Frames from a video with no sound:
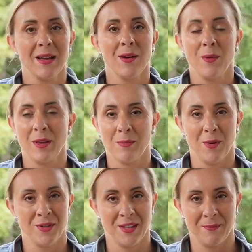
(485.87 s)
with
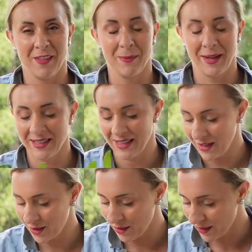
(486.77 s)
most of the meats that
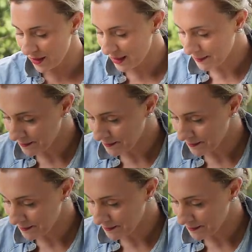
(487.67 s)
you're grilling.